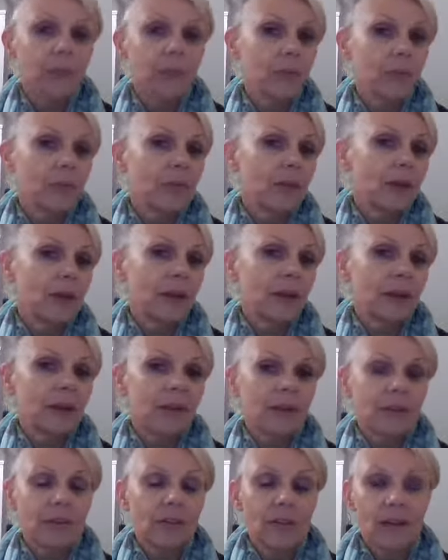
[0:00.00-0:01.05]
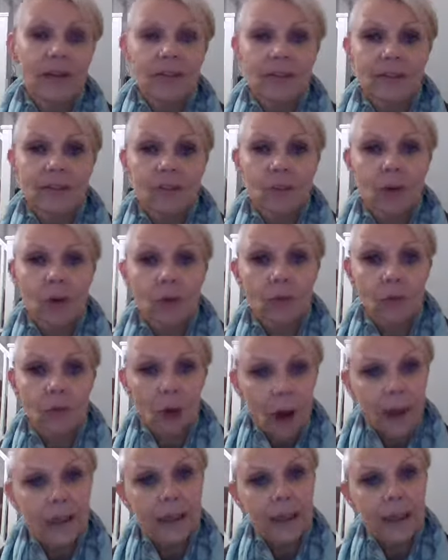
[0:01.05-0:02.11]
Something is not
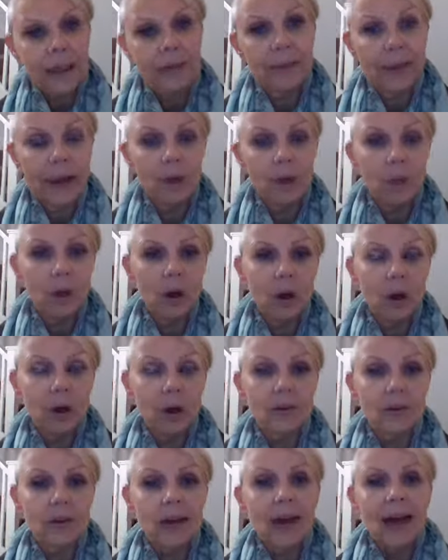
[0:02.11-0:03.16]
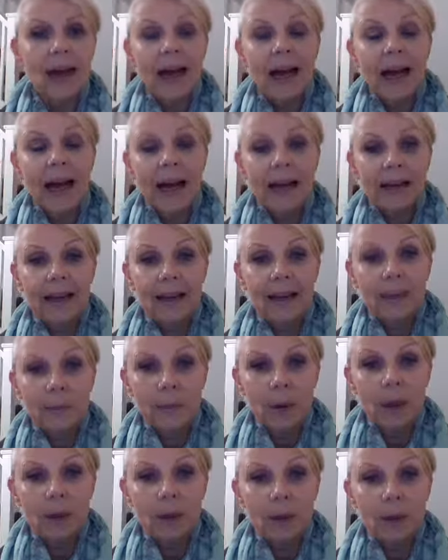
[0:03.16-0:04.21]
right in their world. And at the
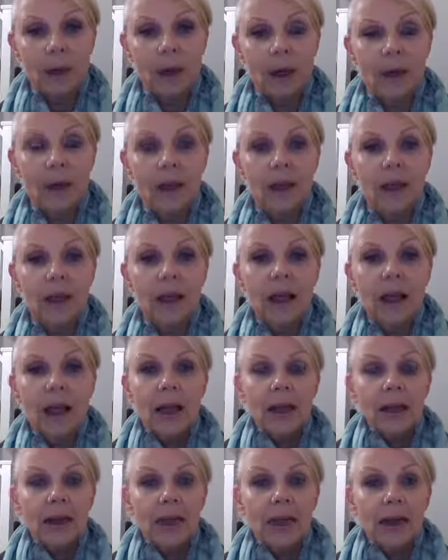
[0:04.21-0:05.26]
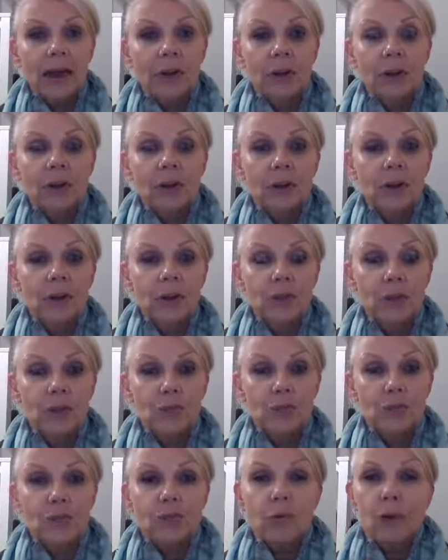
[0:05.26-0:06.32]
moment, they would
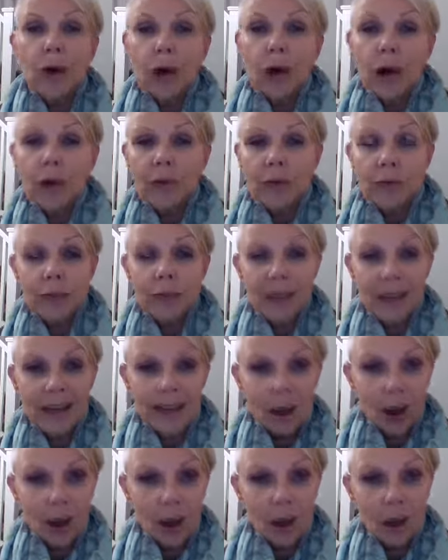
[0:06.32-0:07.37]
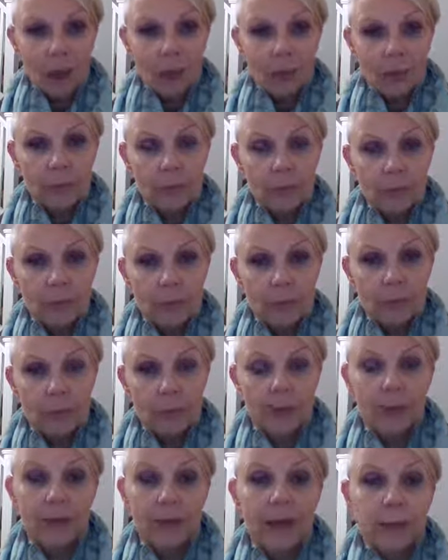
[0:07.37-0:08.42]
rather be at home
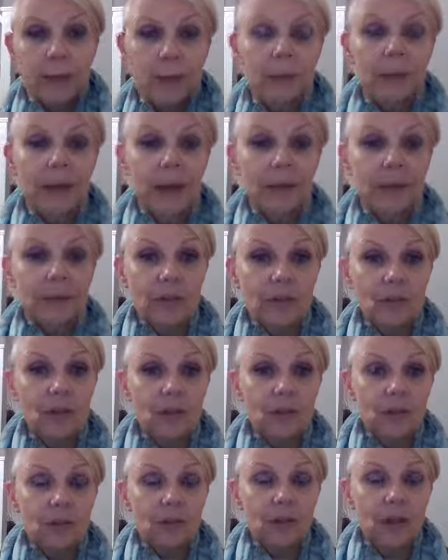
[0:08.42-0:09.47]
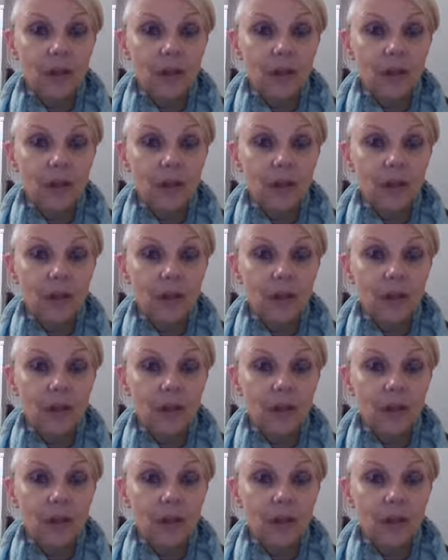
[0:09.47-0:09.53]
than they would be at school.